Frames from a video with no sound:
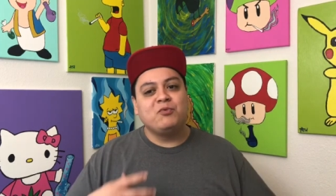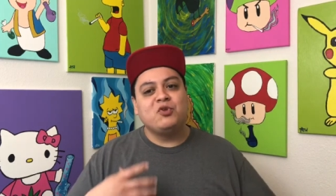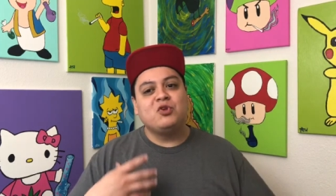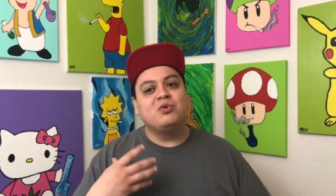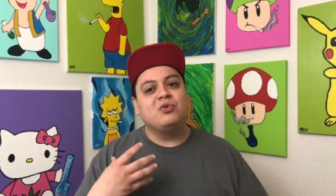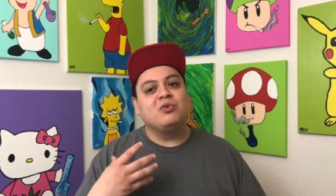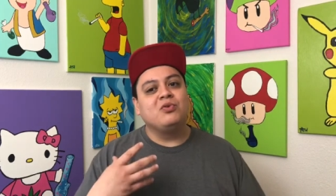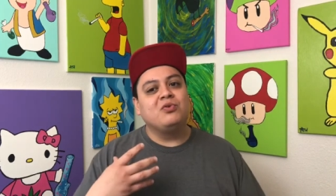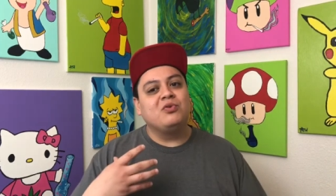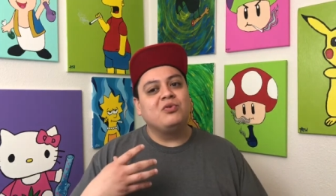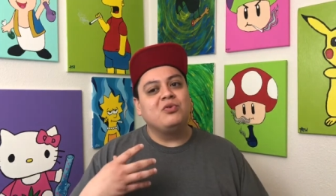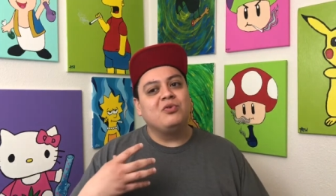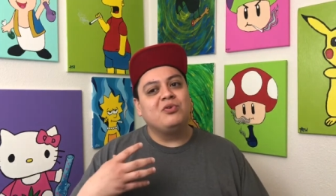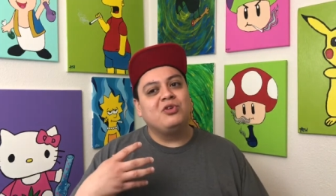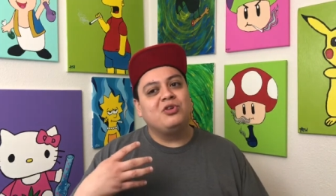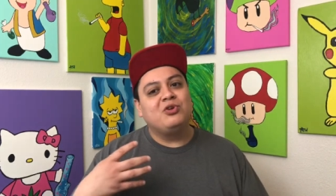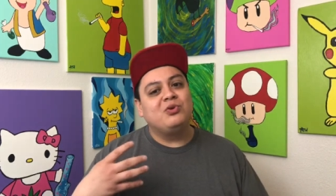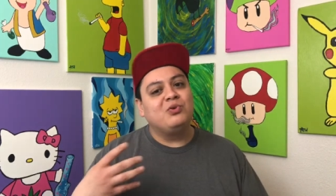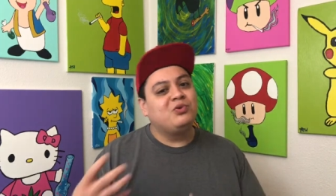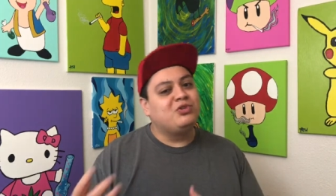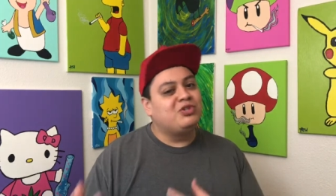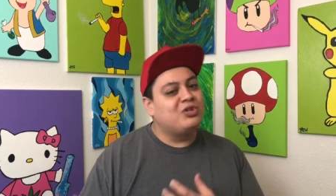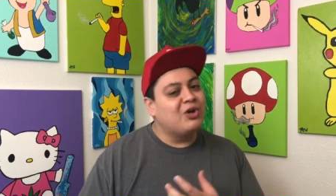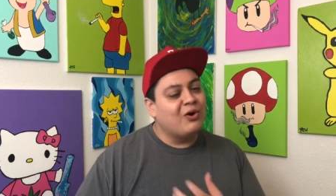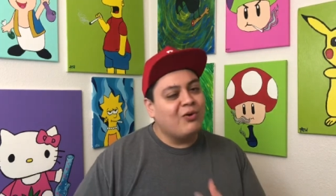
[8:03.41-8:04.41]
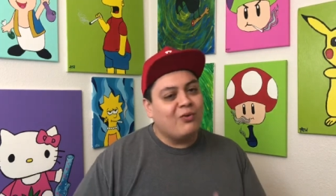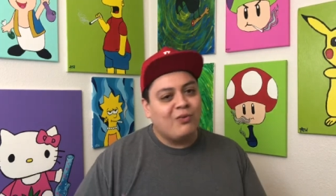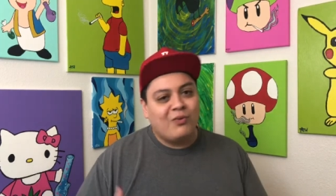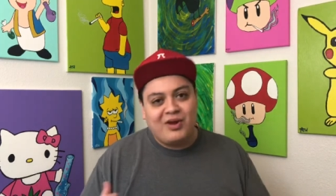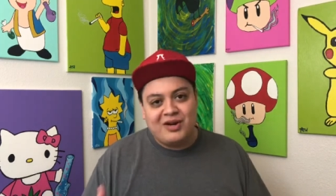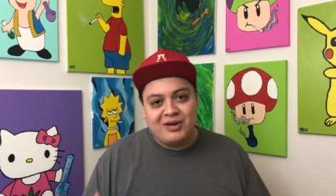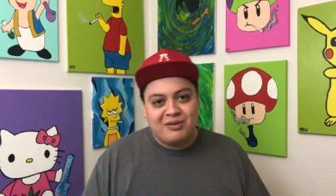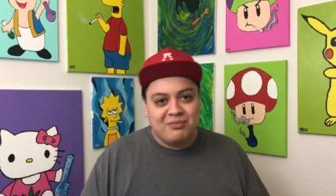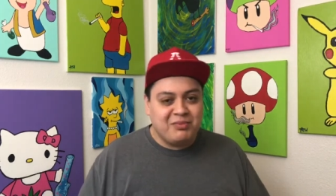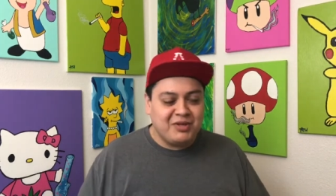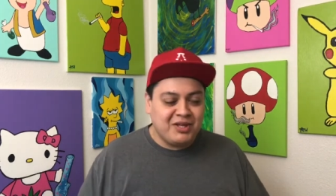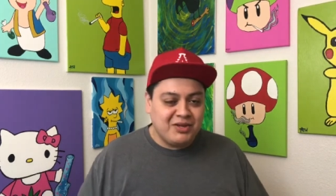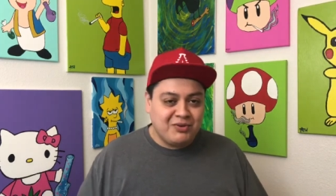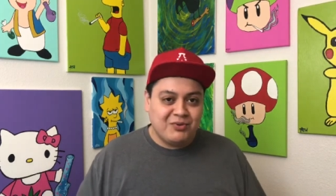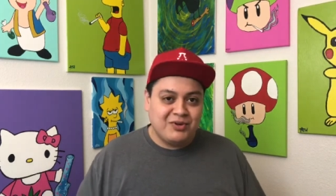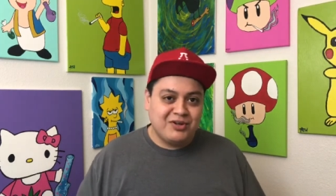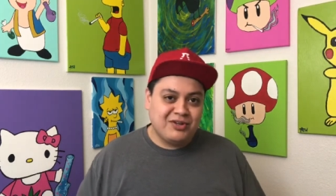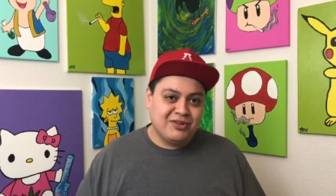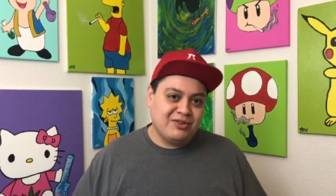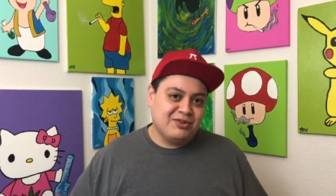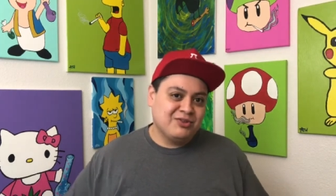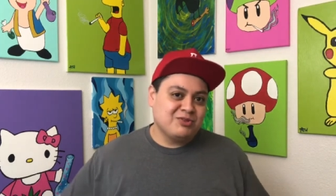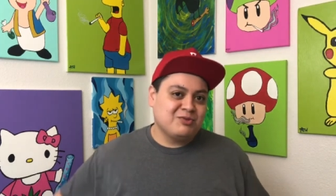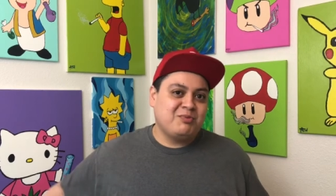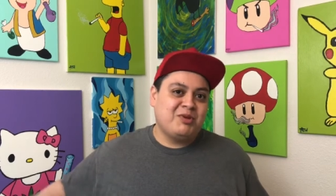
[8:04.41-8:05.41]
you don't want to be one
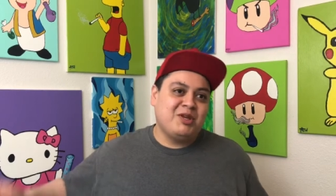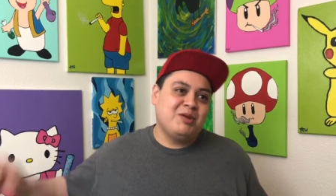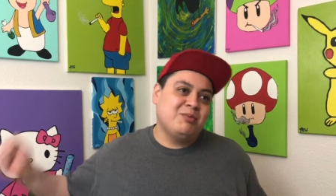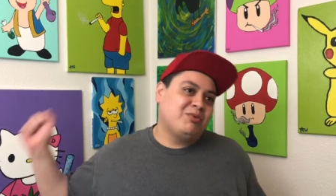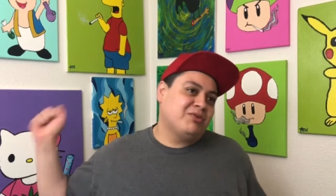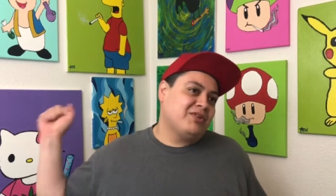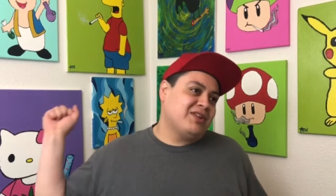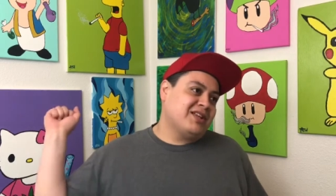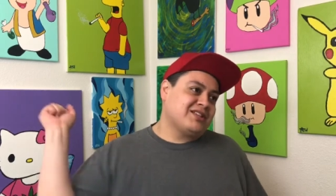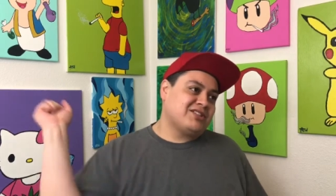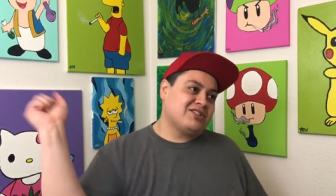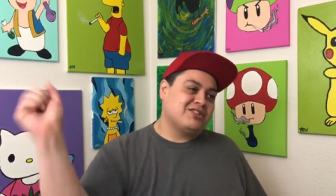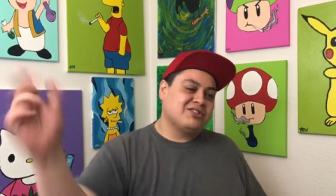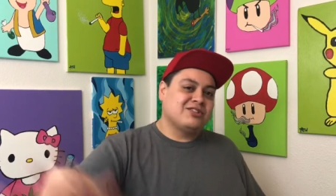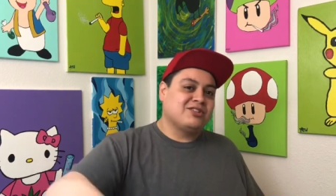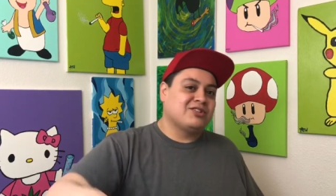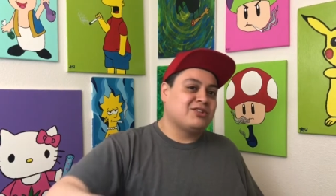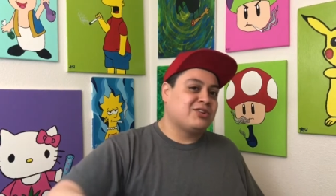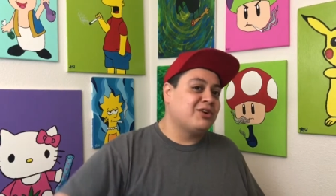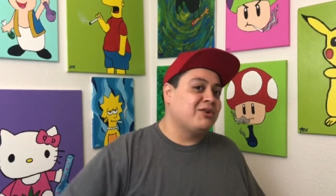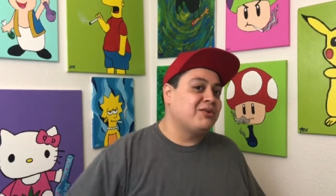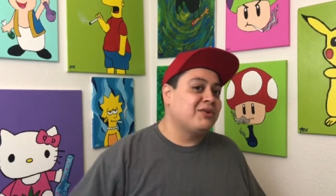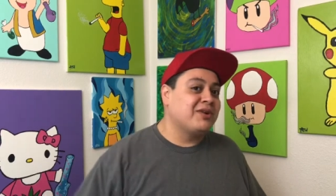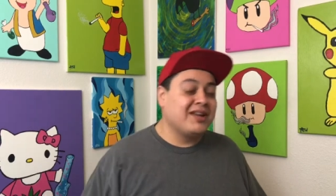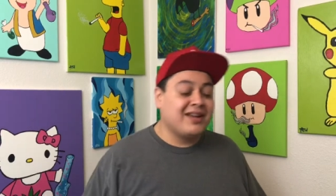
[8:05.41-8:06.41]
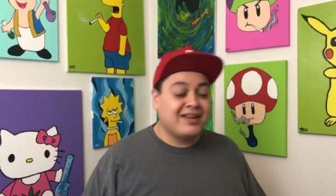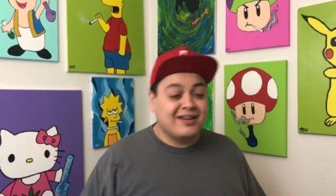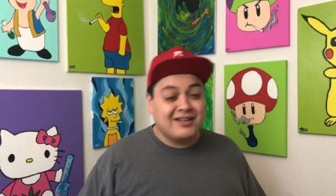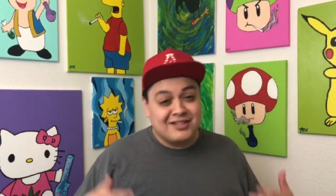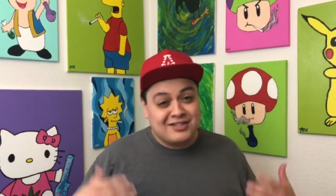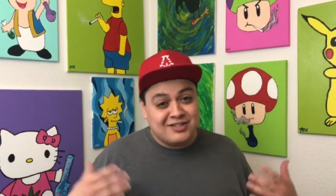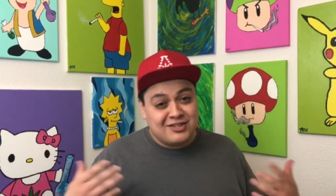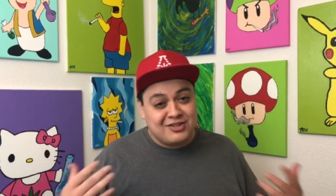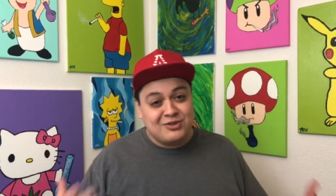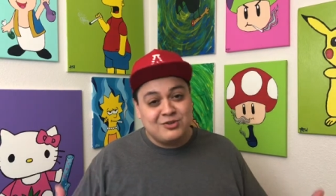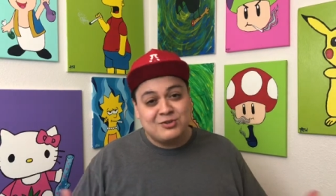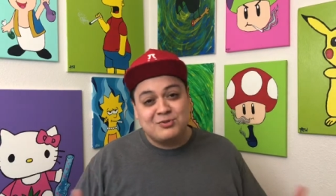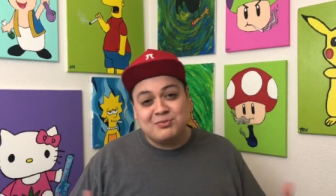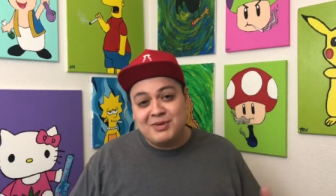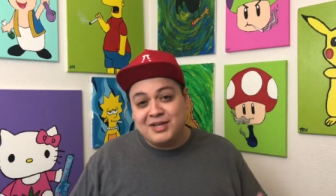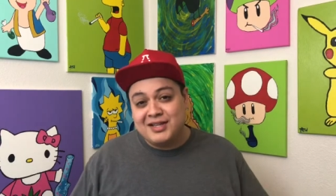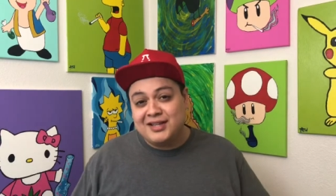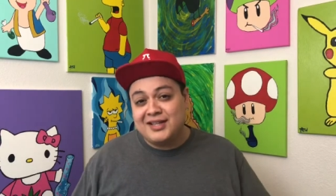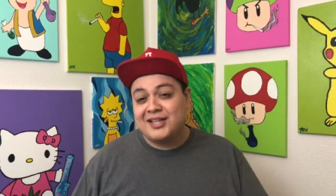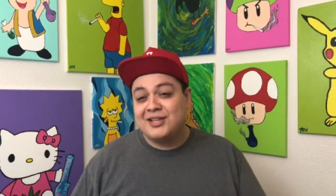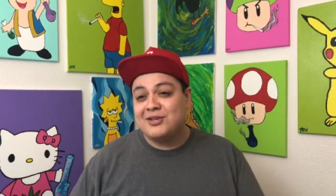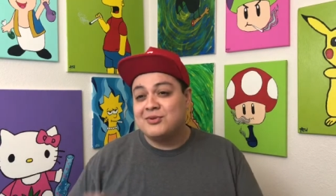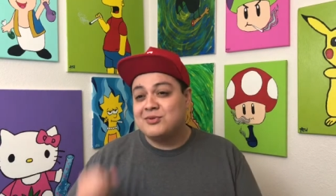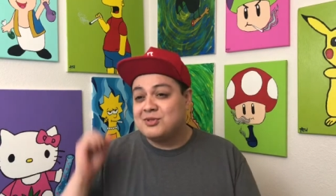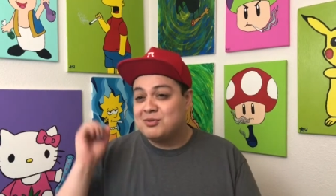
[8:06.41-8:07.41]
of those people that's just throwing, and excuse my
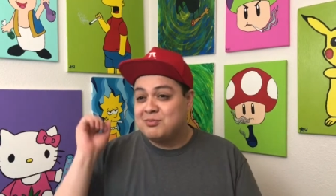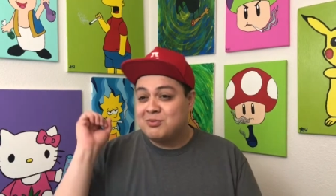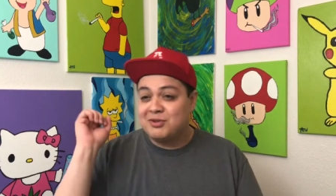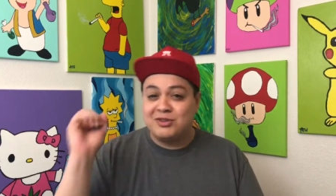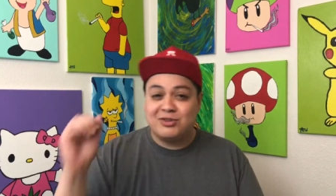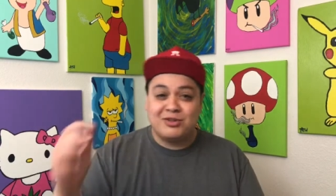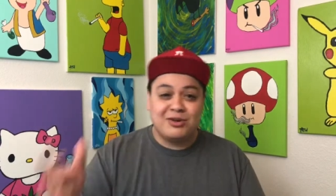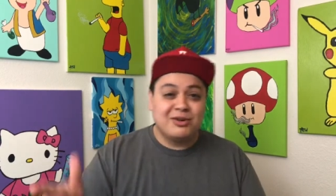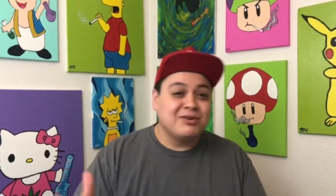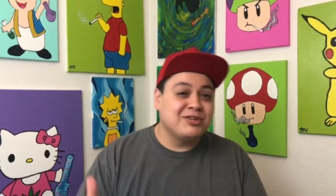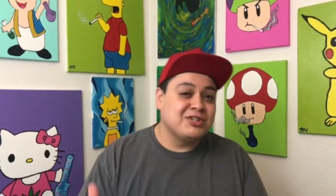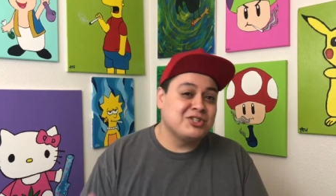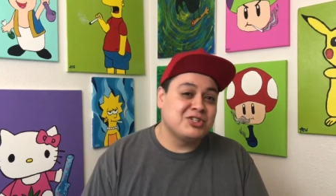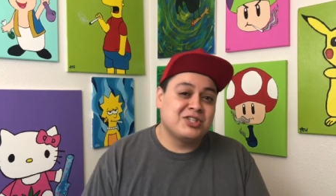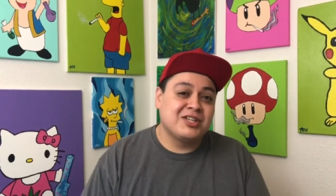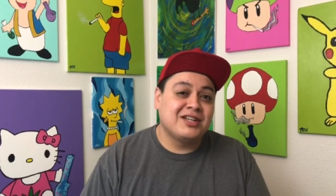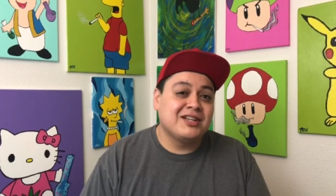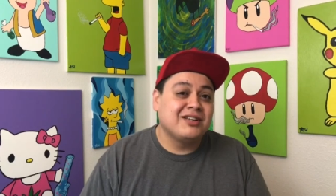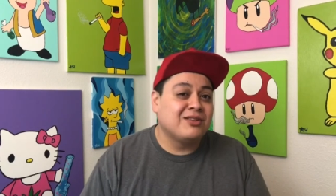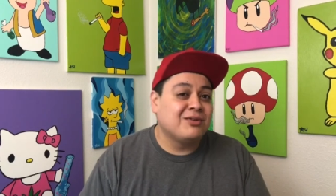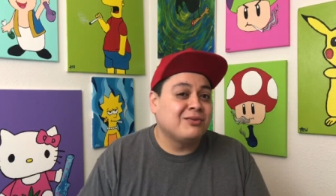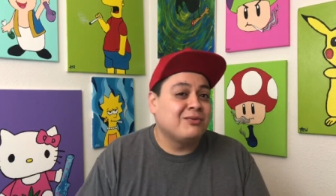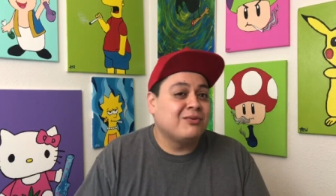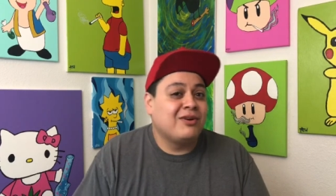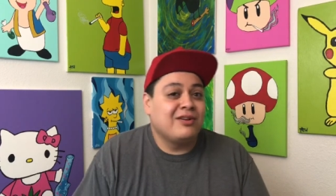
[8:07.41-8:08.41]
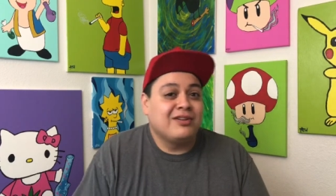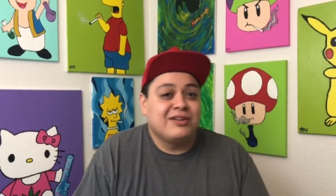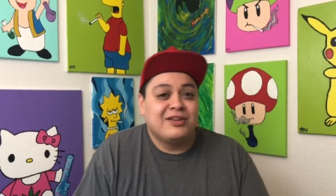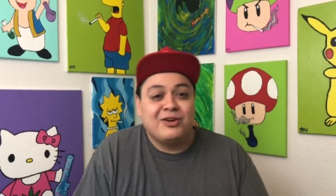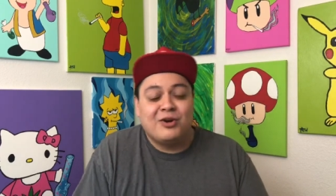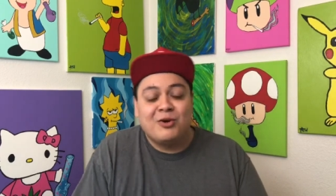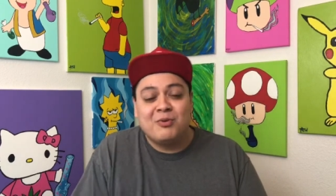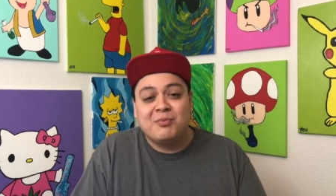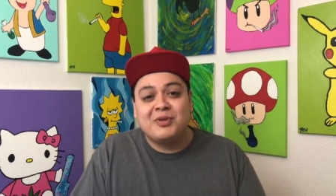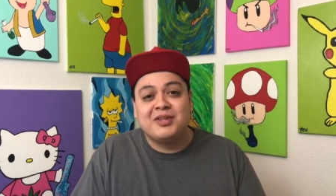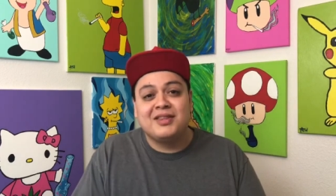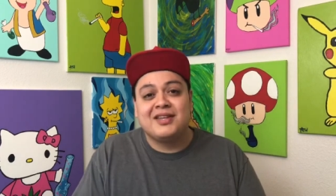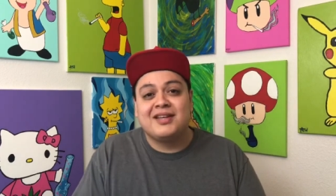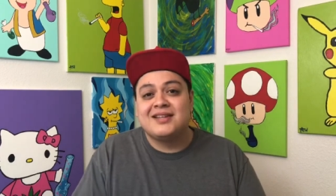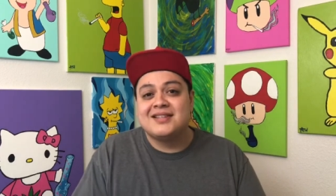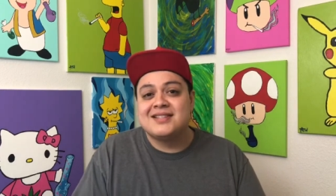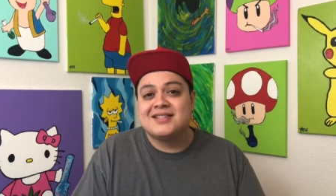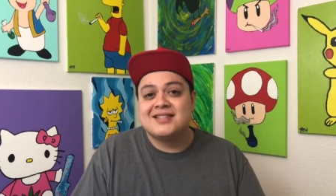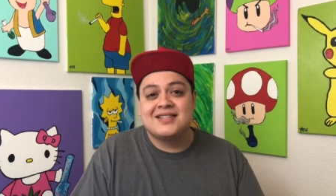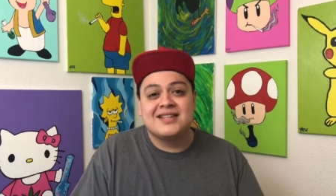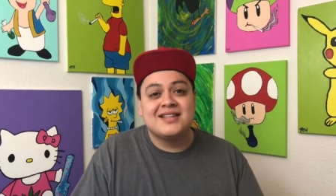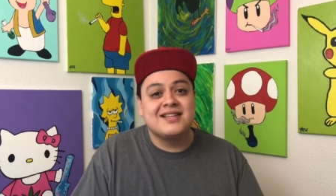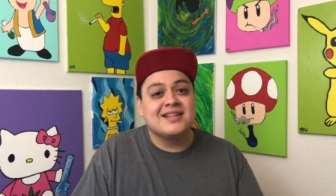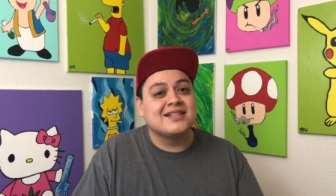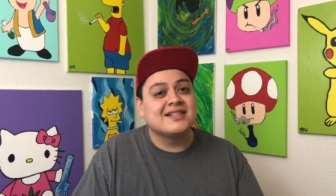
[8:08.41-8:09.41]
language, but throwing shit at the wall and hoping that it
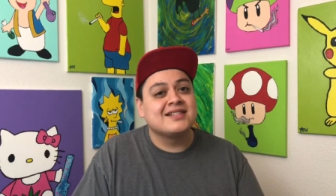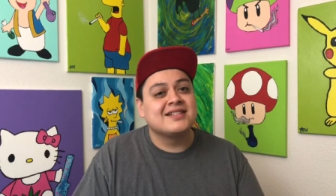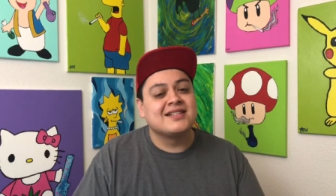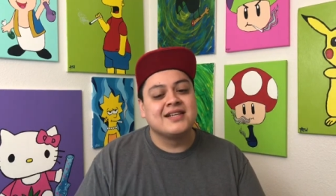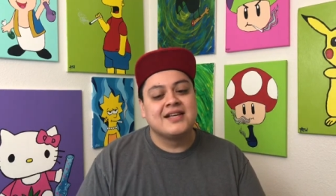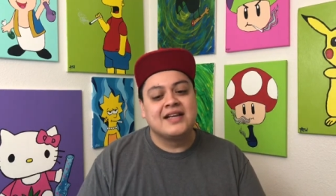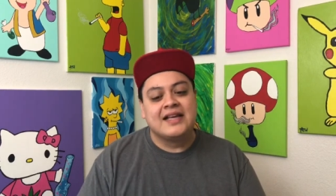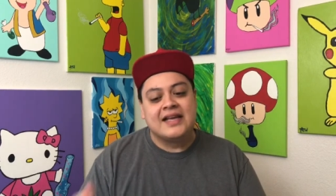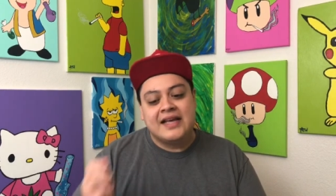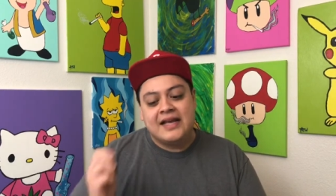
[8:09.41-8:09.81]
sticks,